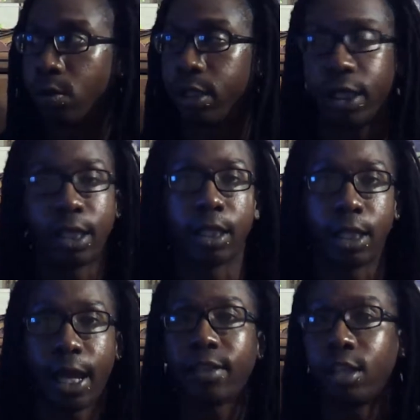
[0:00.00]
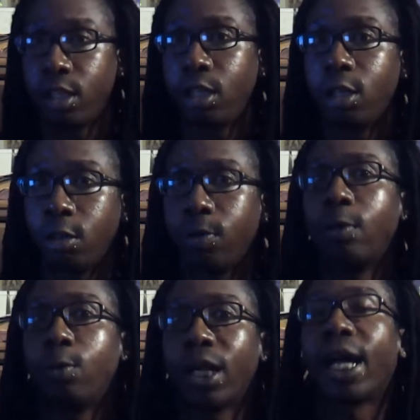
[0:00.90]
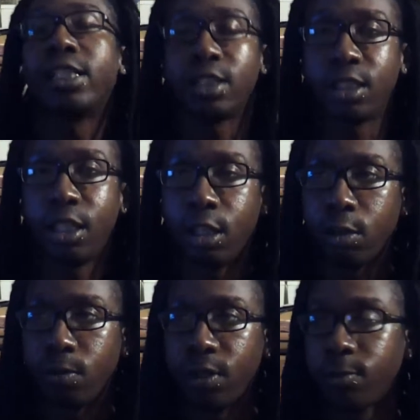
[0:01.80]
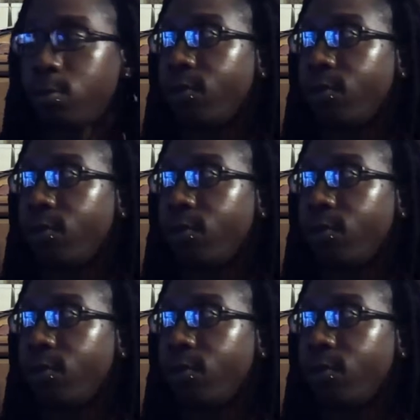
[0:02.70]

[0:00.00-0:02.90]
than have to deal with what I just deal with